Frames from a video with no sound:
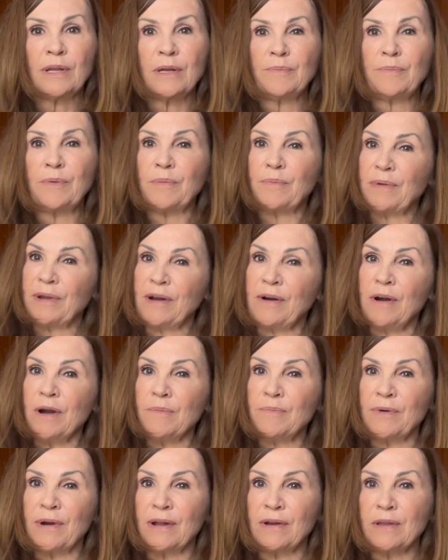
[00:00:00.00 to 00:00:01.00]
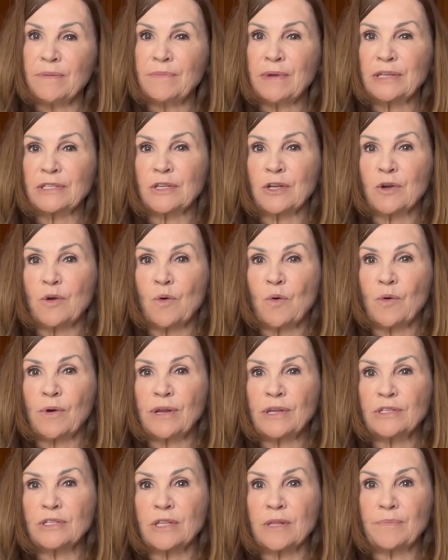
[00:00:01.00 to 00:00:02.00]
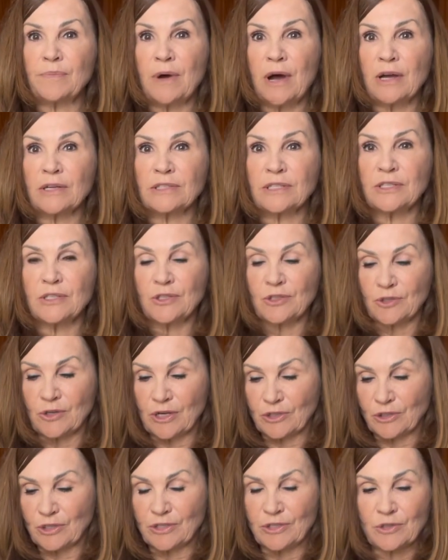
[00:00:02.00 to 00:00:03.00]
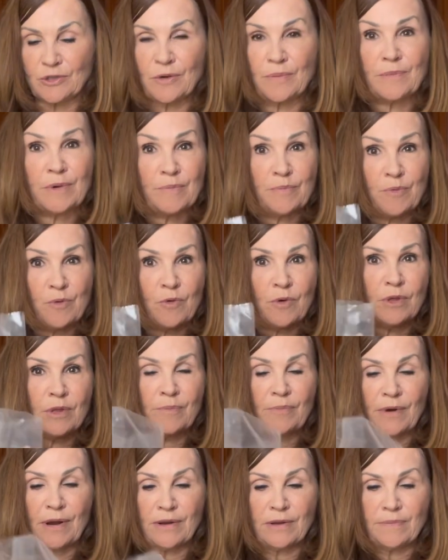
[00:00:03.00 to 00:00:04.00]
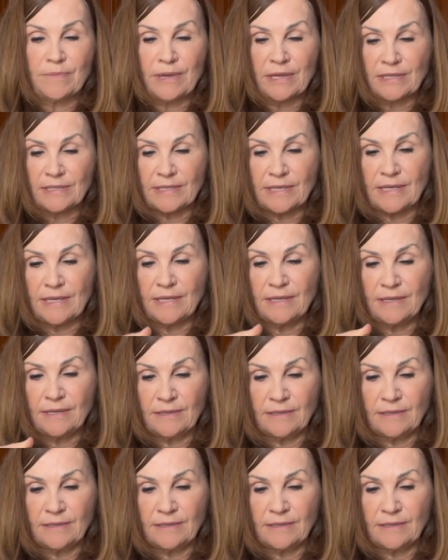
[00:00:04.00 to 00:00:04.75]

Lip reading: prepare our brownie mix according to the box instructions. So I'm going to pour the brownie mix in,